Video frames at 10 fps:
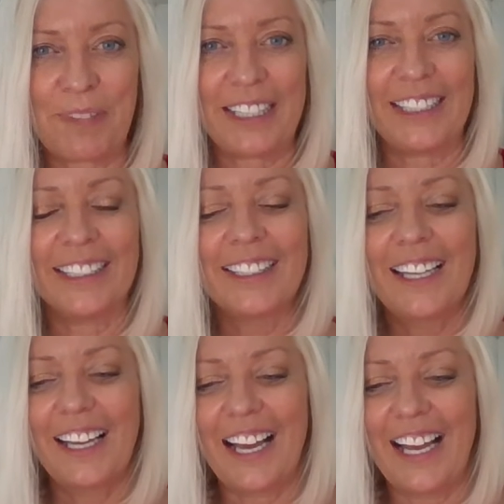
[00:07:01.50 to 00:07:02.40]
me.
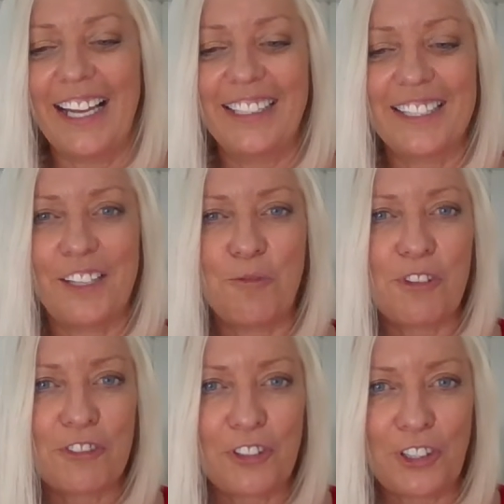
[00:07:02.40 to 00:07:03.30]
And then
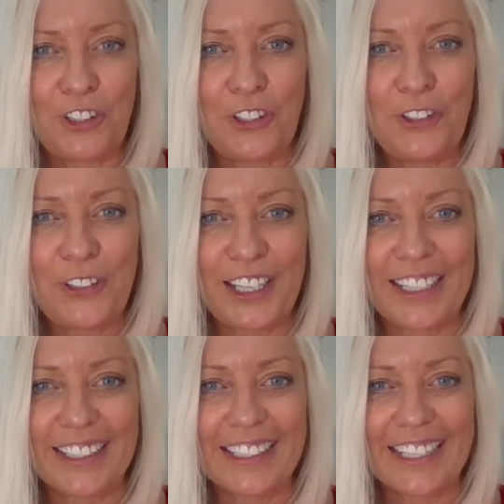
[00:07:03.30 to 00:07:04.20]
before you knew
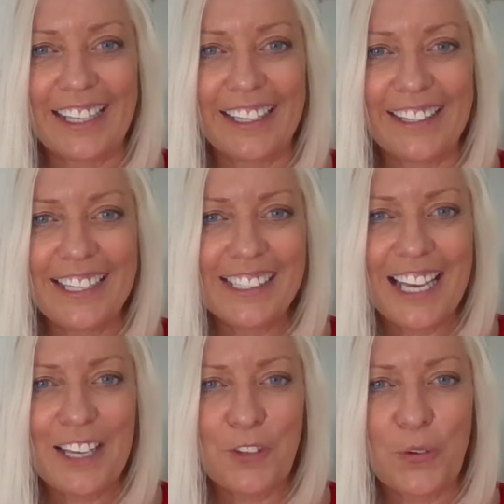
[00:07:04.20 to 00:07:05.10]
it, these
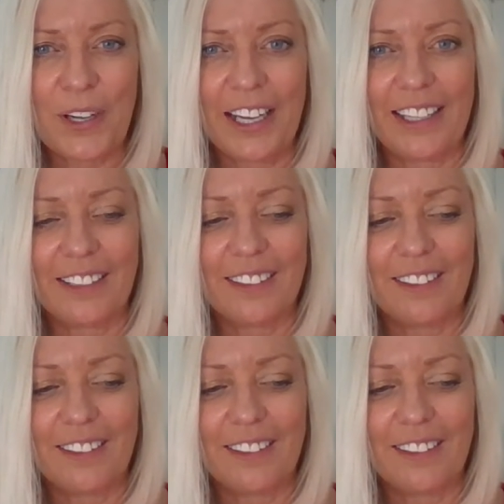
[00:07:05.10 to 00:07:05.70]
came quite,